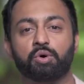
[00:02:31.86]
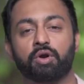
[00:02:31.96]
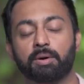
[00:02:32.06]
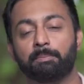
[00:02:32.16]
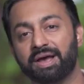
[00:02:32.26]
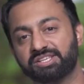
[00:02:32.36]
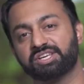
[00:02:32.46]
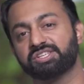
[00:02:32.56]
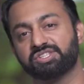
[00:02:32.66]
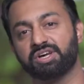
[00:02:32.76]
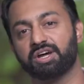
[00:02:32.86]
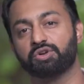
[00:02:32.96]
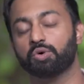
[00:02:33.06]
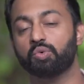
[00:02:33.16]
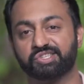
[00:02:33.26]
what a best case
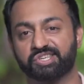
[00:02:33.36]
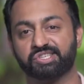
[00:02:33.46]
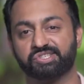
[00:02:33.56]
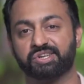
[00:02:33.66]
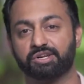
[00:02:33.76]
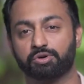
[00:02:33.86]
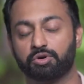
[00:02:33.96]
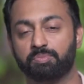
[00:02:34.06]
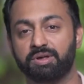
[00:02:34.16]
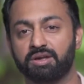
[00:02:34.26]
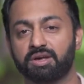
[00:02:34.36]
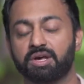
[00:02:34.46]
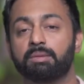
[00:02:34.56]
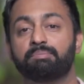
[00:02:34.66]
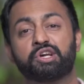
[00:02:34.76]
scenario and a worst case scenario could be,
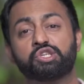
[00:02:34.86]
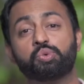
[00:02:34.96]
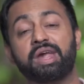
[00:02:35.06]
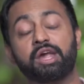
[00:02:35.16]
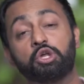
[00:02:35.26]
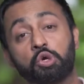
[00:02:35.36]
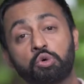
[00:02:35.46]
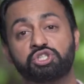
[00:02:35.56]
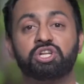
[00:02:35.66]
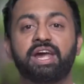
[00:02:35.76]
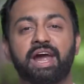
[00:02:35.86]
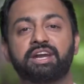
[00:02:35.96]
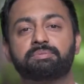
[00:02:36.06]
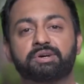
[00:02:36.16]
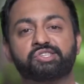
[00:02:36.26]
because we usually
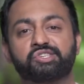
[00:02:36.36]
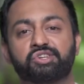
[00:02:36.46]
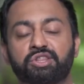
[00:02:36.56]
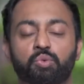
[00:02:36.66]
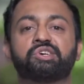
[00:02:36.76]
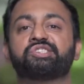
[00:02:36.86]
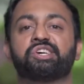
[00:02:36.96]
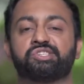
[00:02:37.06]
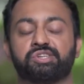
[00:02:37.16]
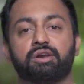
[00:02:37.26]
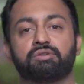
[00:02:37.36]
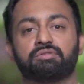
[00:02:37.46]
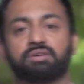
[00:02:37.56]
end up considering the worst case scenario.